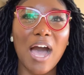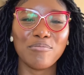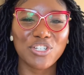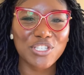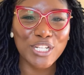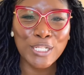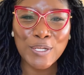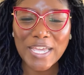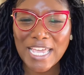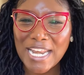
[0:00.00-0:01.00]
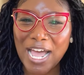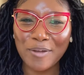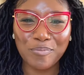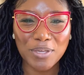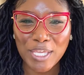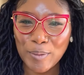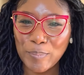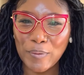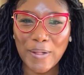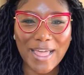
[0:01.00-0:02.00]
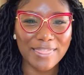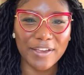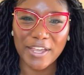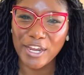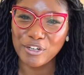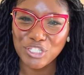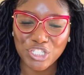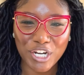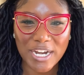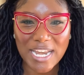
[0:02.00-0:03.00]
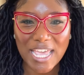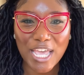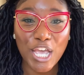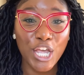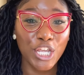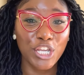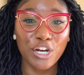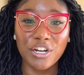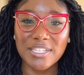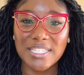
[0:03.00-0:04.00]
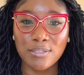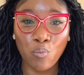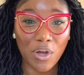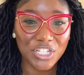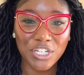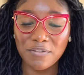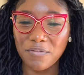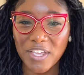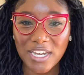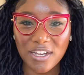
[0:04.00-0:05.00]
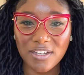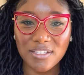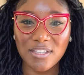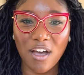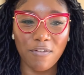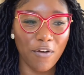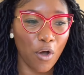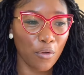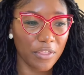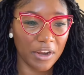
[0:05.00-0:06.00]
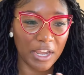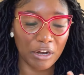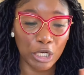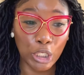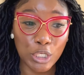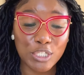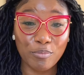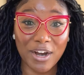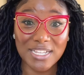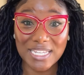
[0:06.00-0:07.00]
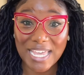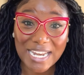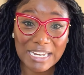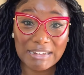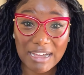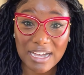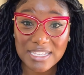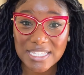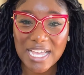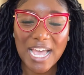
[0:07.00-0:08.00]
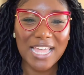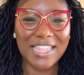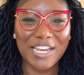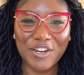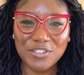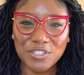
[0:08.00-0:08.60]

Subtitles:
just looking at people and their hair journey. You're watching videos of how their hair looked prior to getting locks. Then you're